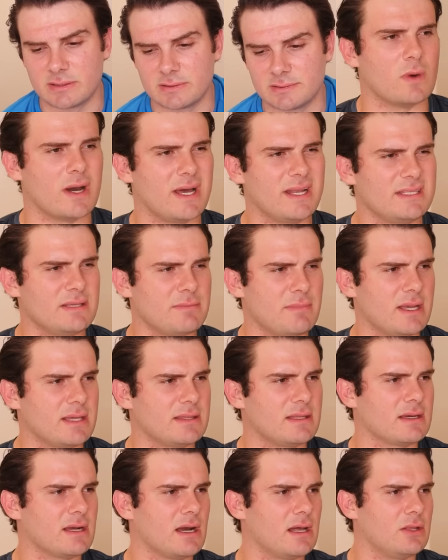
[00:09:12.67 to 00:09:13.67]
Why does it make
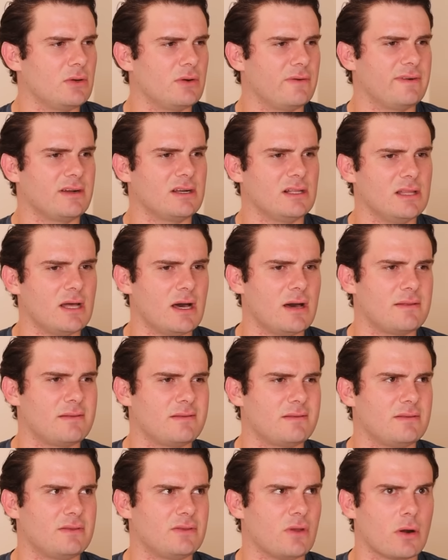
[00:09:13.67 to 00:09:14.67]
the color of a cloth
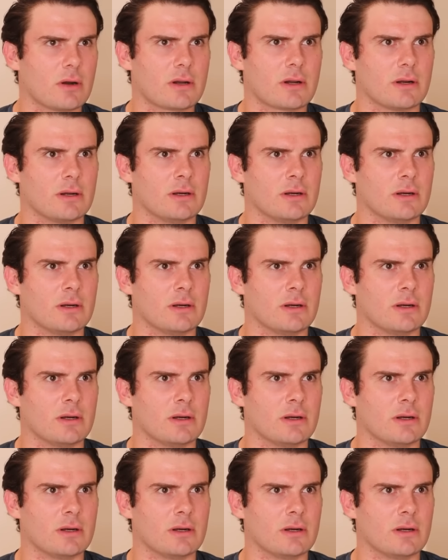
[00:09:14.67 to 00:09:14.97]
darker?